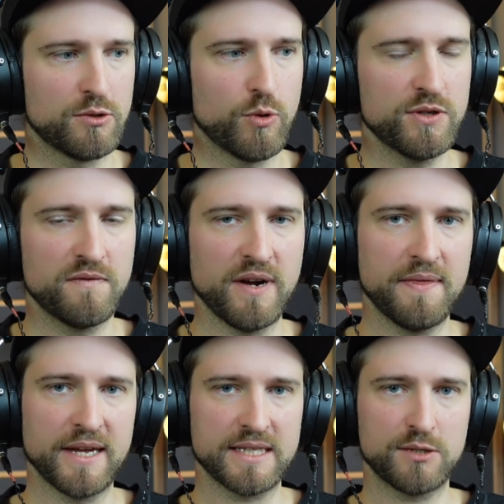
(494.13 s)
You want to
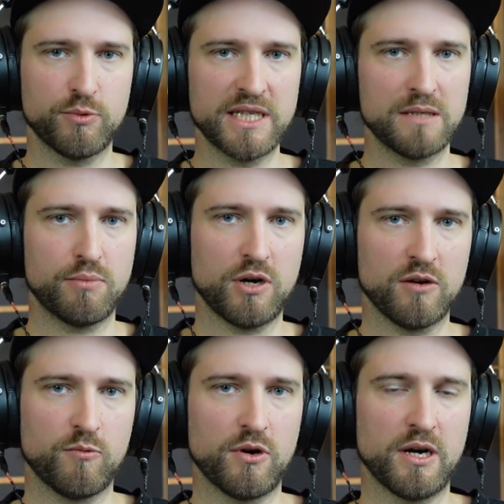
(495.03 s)
find that sweet
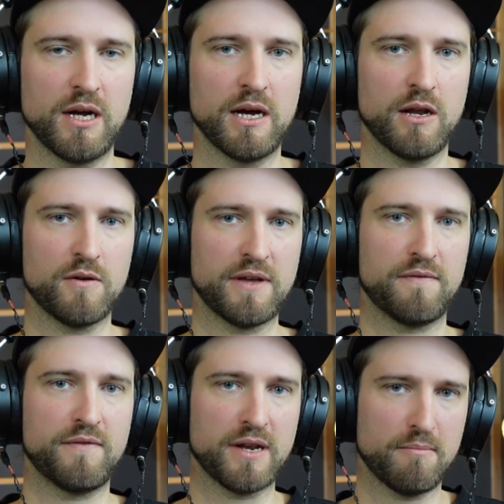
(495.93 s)
spot where a lot of that
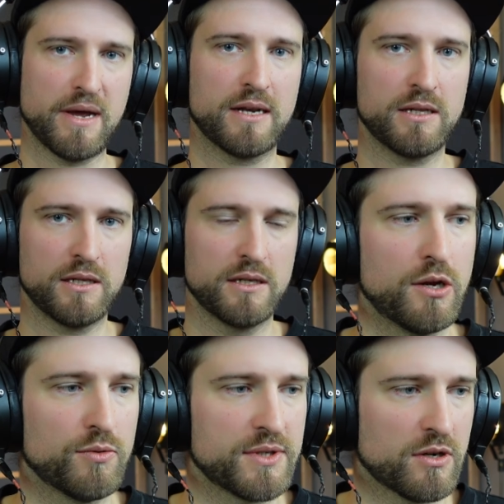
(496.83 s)
fundamental notes are